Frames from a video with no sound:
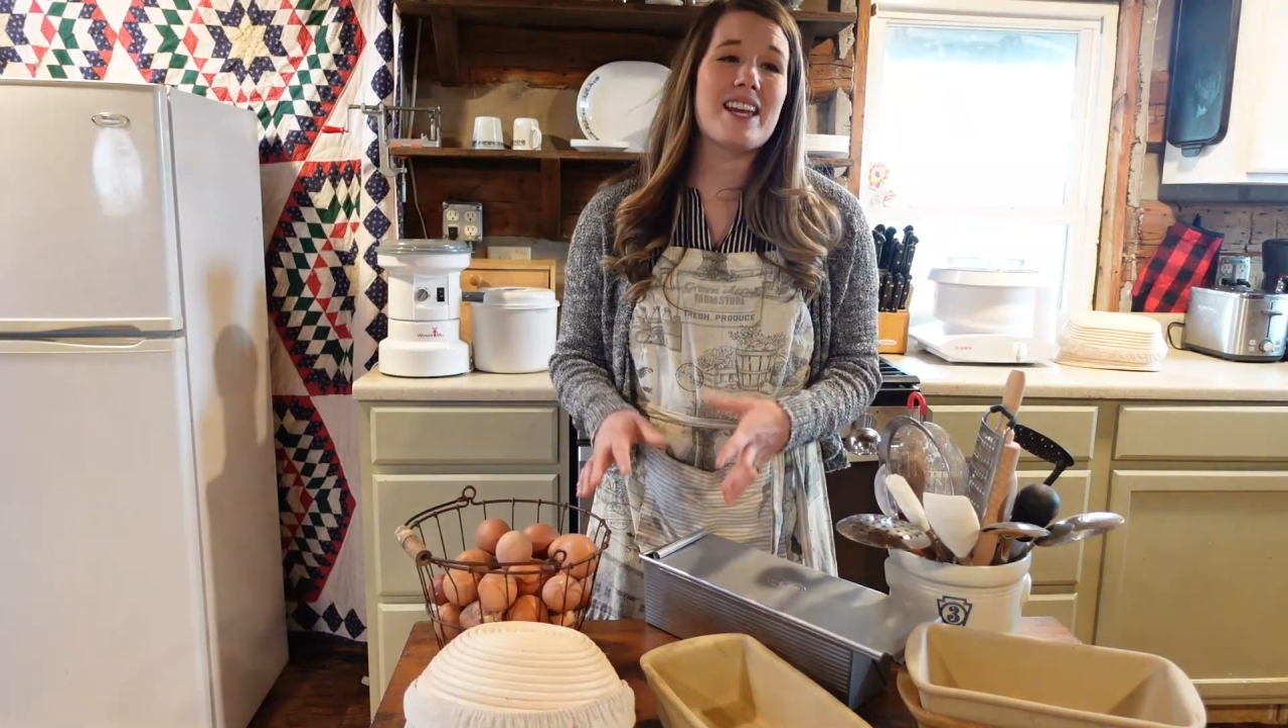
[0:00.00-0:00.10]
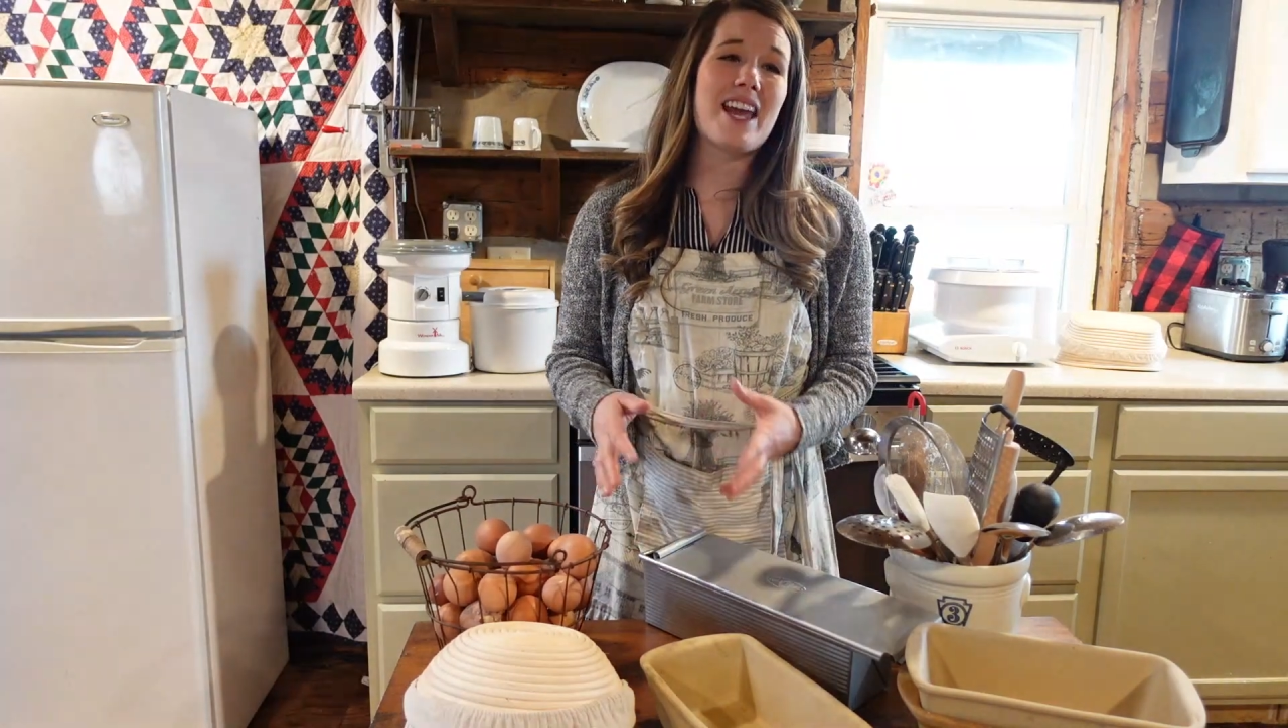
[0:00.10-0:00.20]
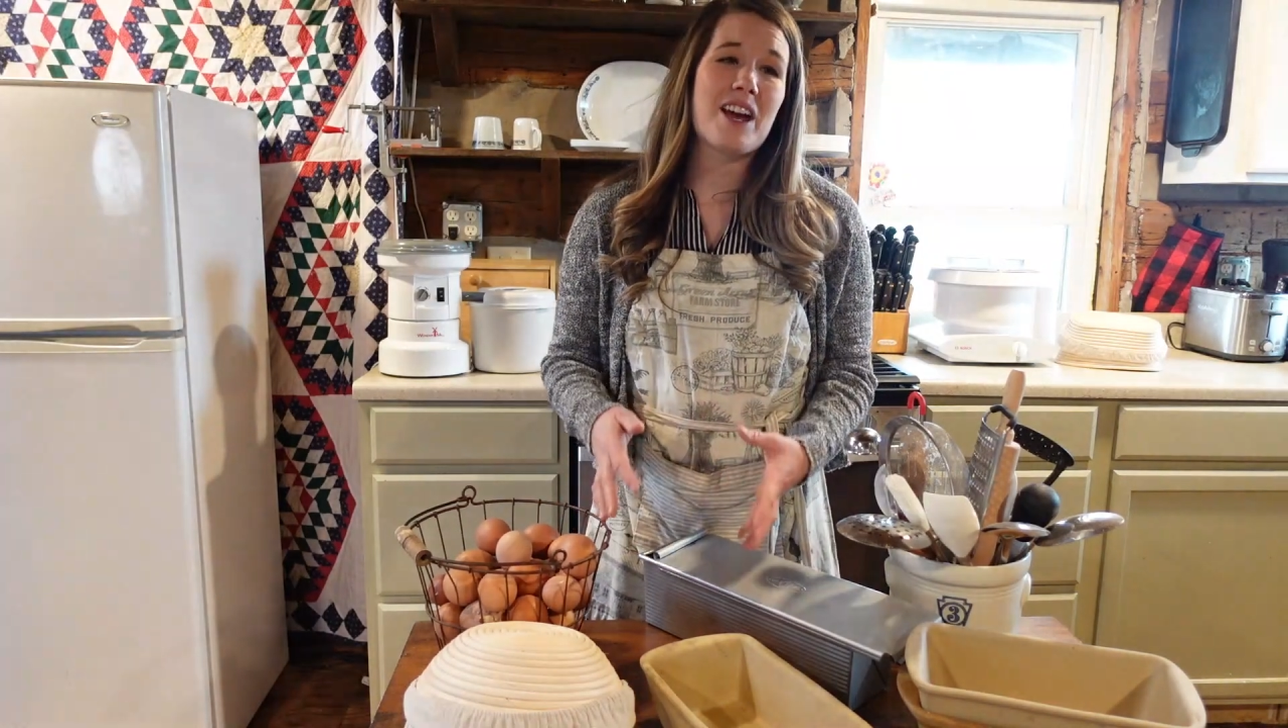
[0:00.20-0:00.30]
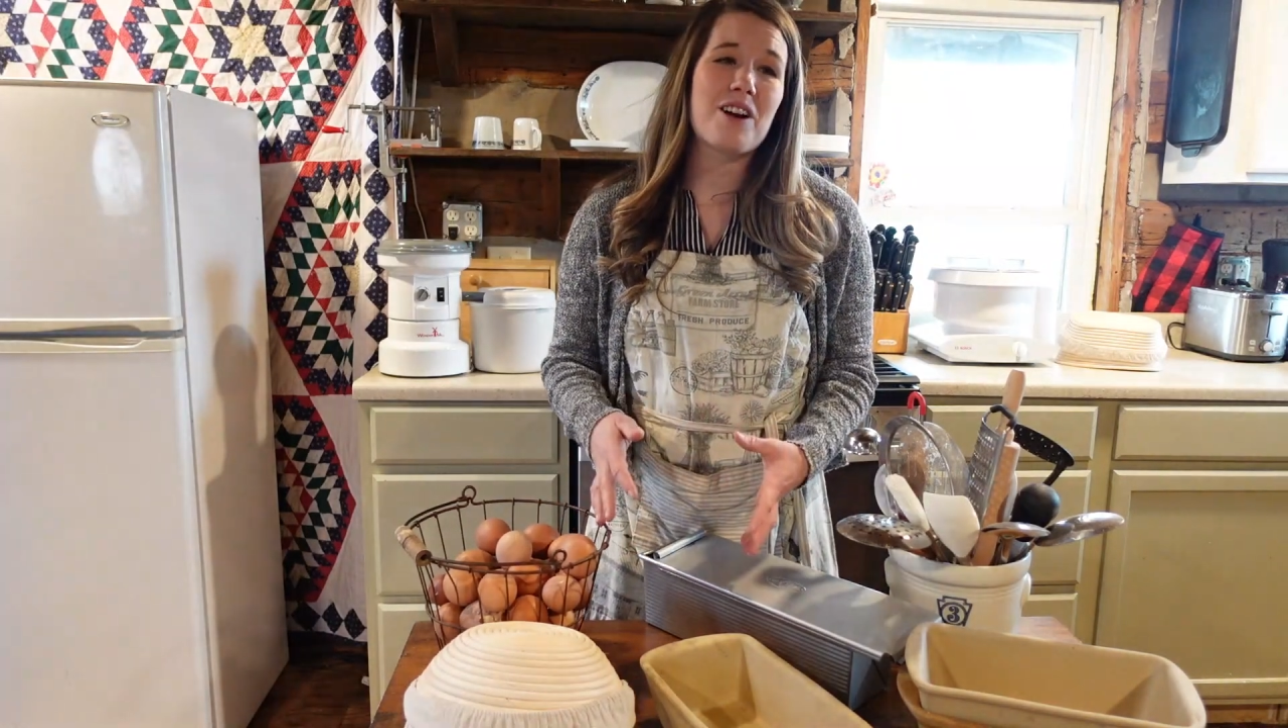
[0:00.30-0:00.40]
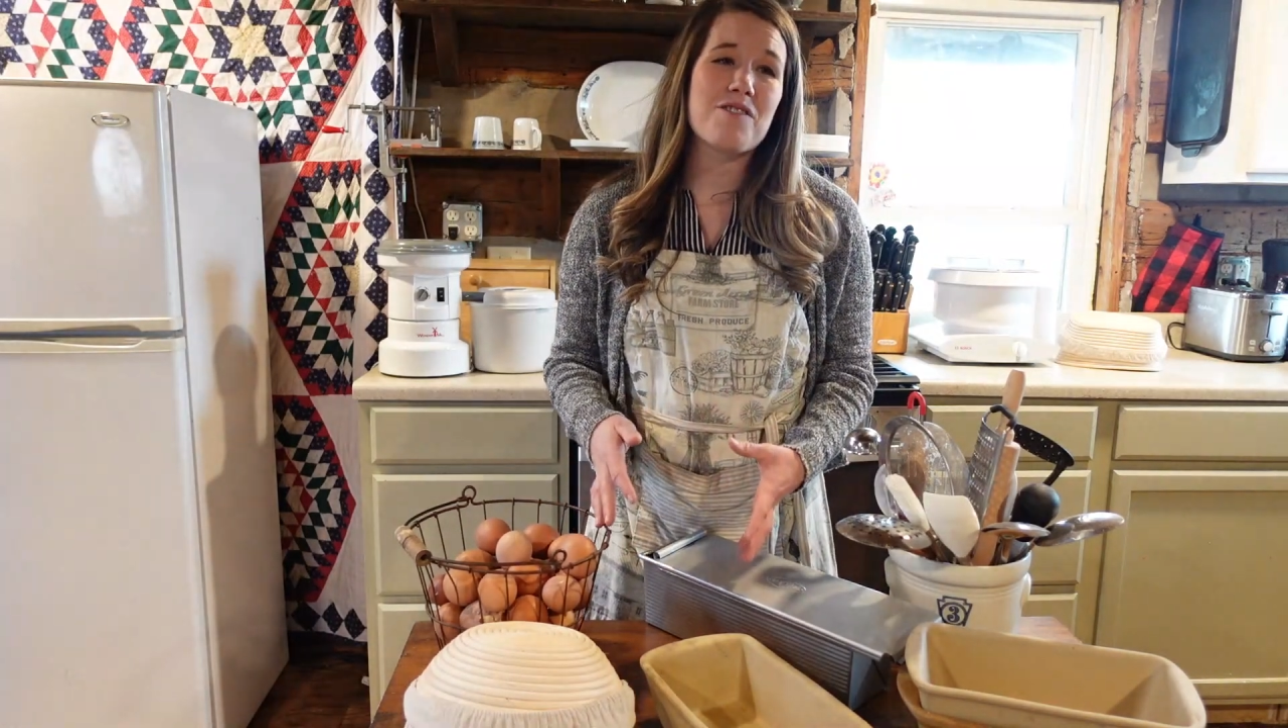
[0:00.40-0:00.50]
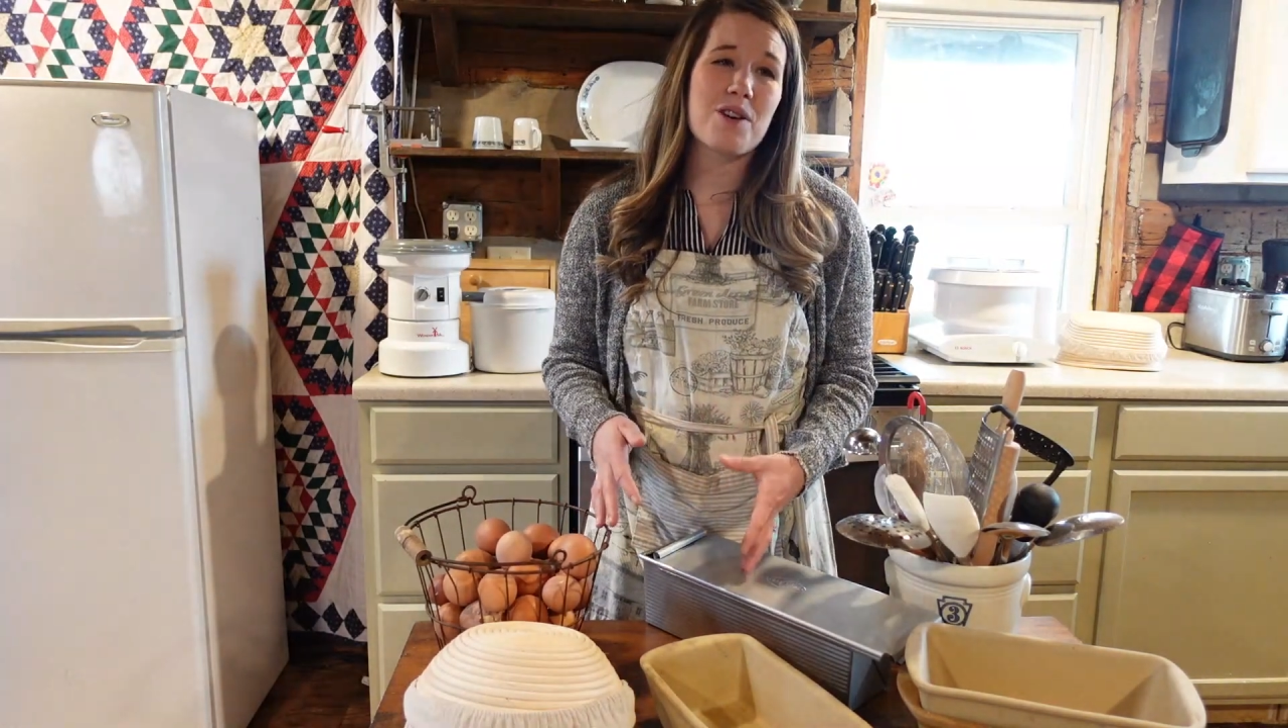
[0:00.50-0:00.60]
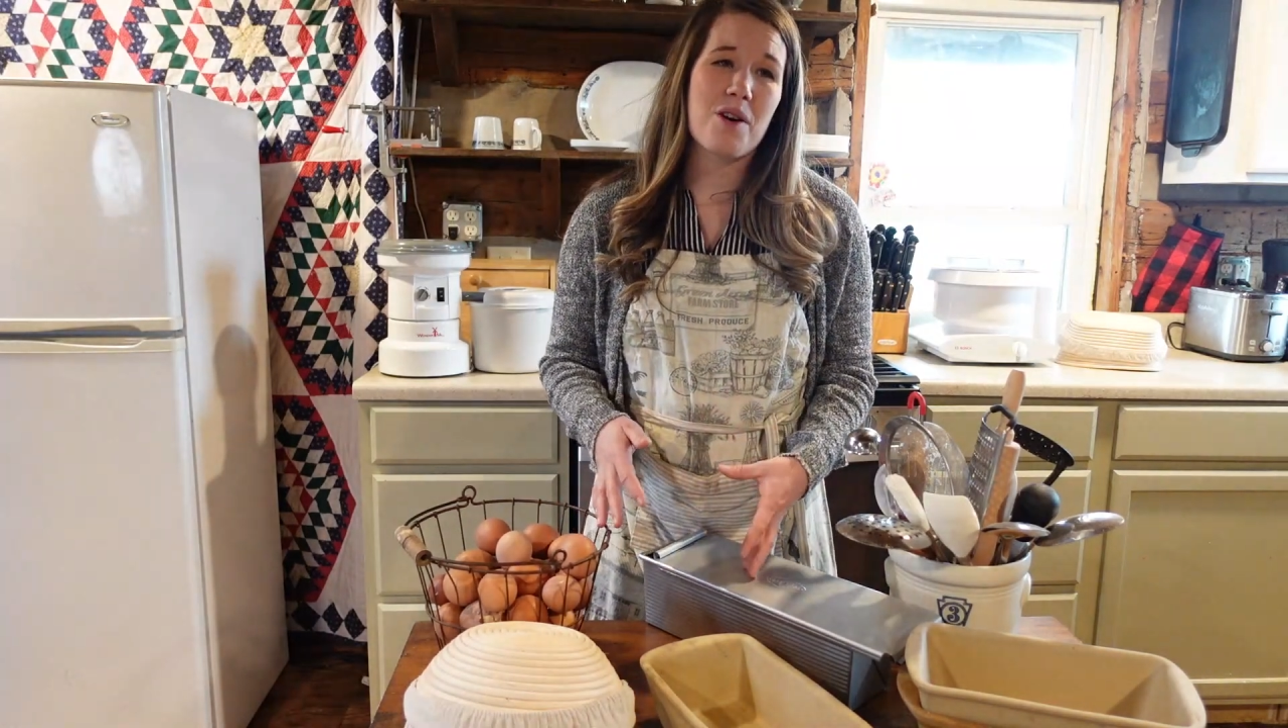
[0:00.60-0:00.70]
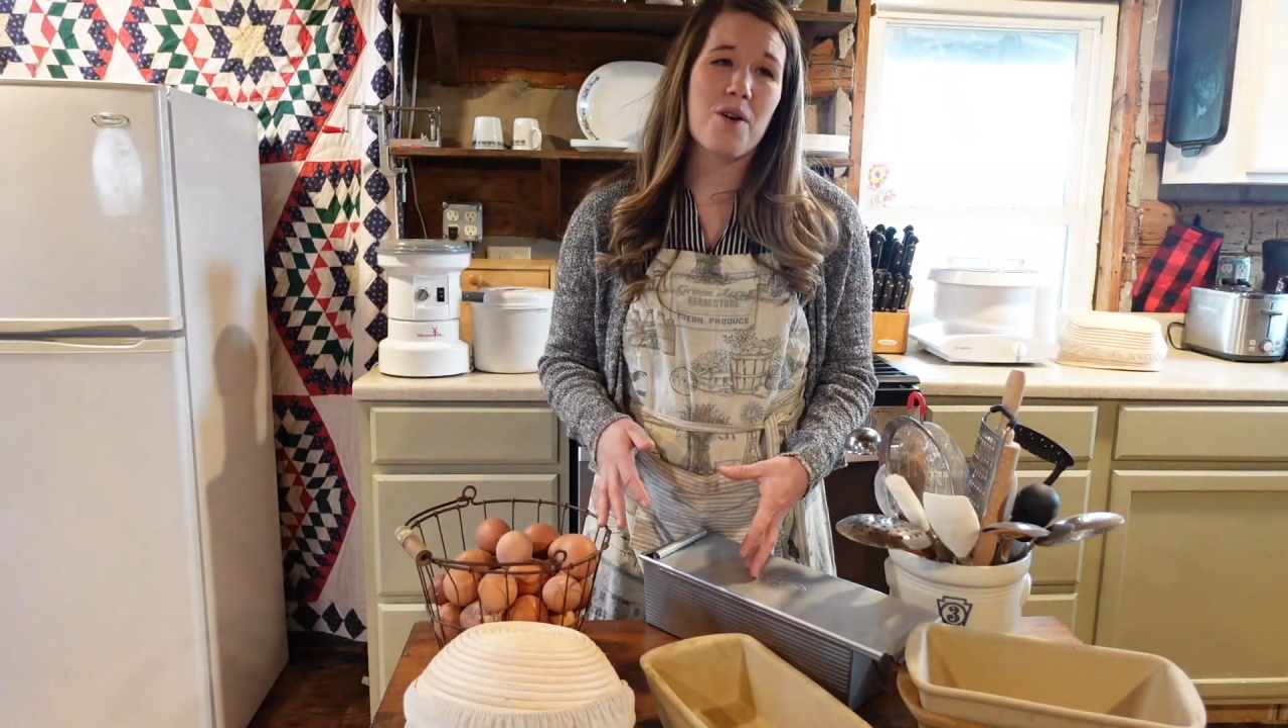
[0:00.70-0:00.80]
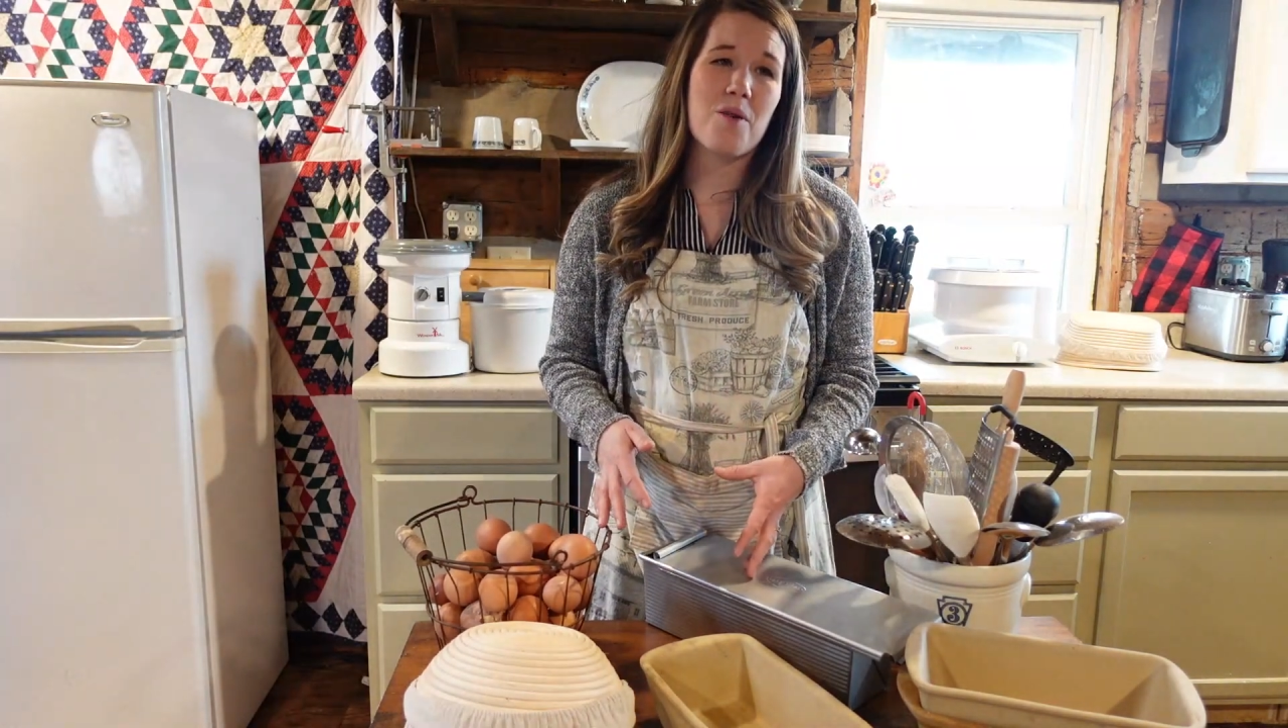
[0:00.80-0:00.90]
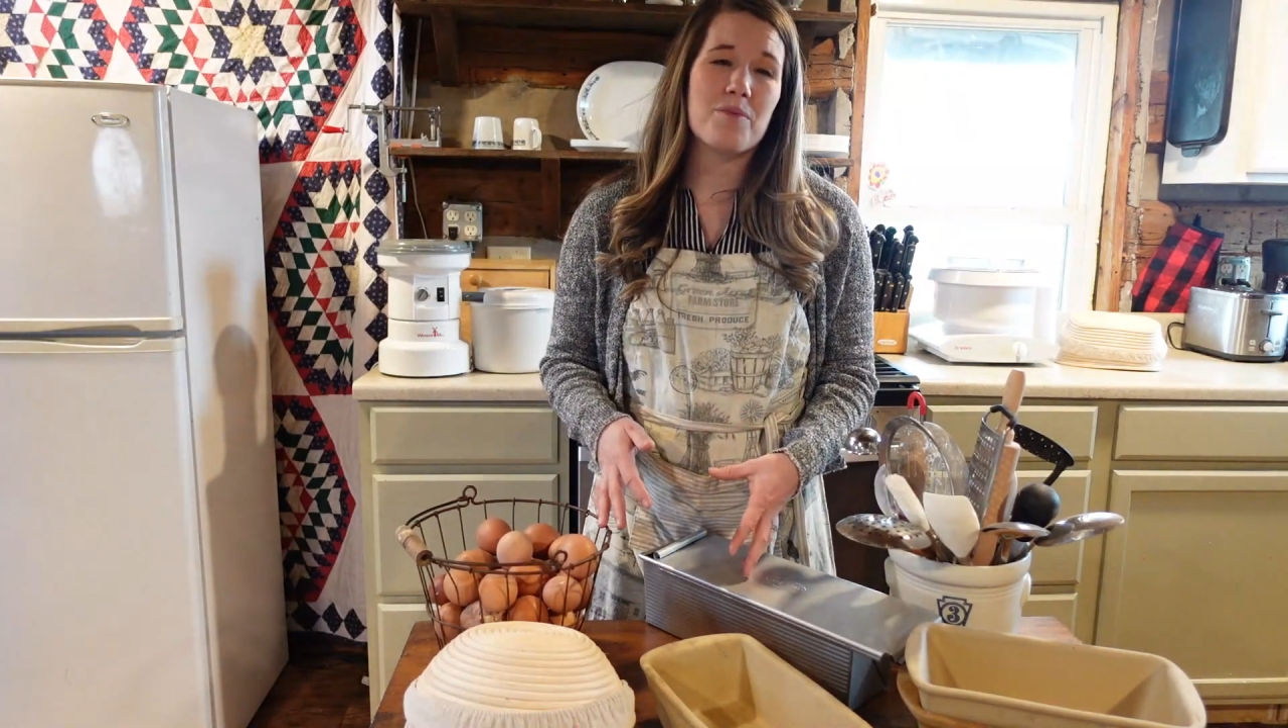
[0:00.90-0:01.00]
care of your
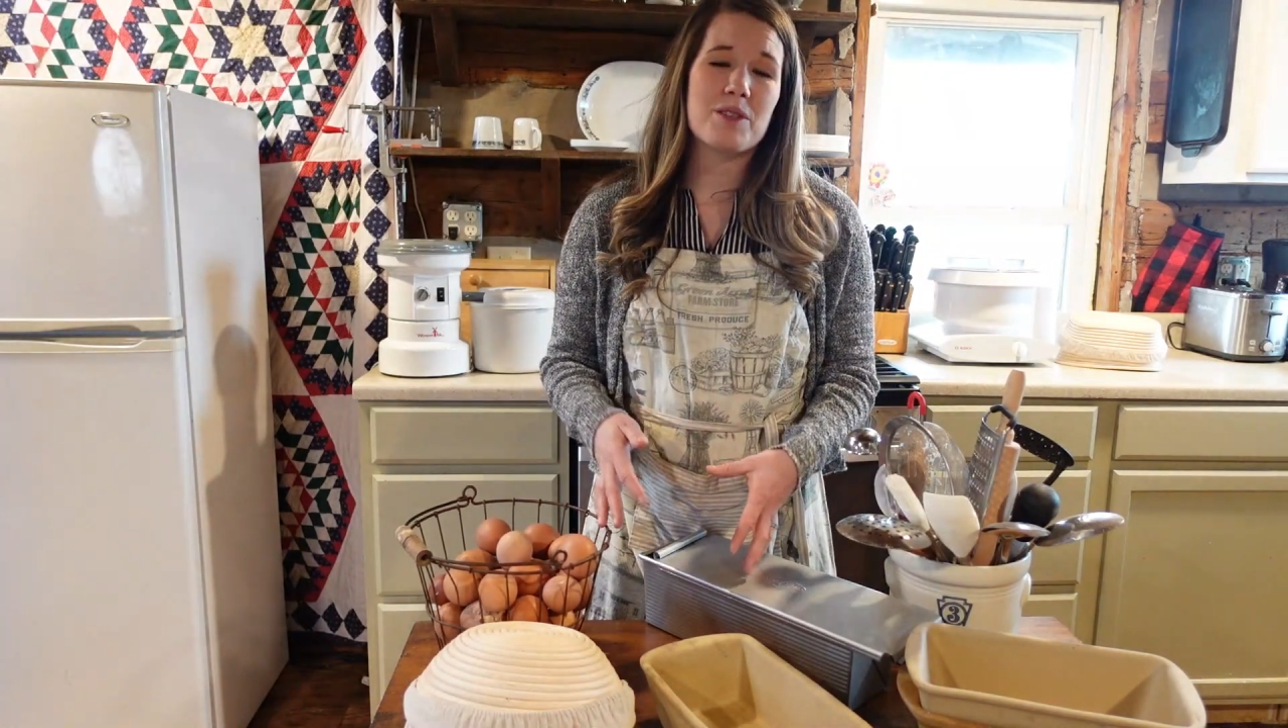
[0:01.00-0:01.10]
home,